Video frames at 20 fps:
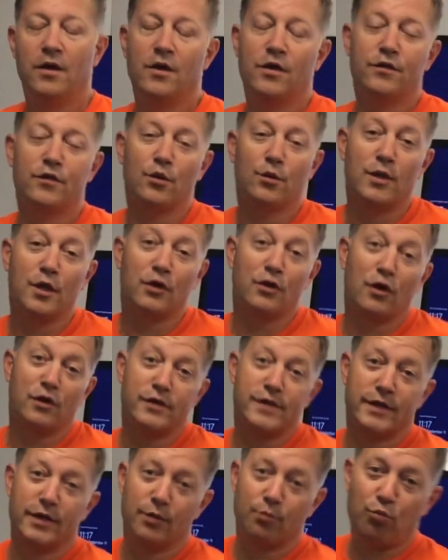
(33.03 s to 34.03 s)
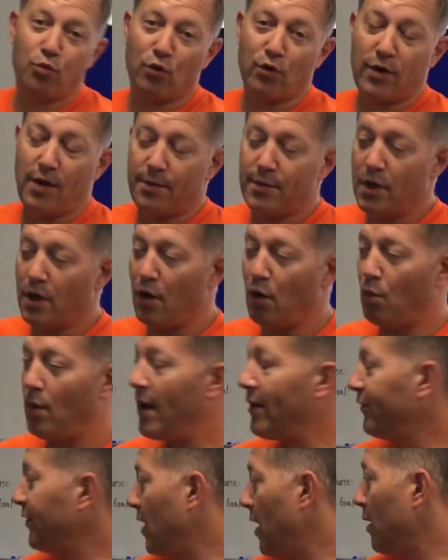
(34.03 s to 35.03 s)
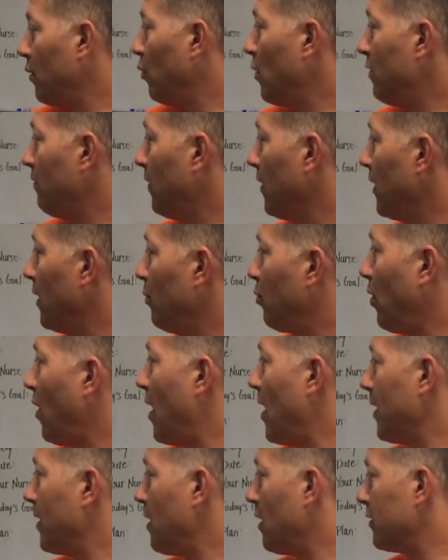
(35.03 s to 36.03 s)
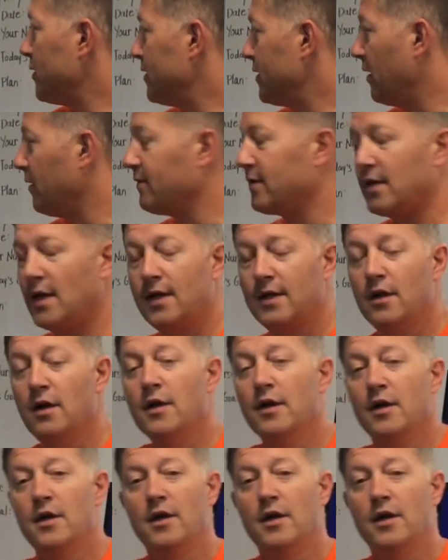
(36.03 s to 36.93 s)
So in the nursing program here at Westconn, we really pride ourselves on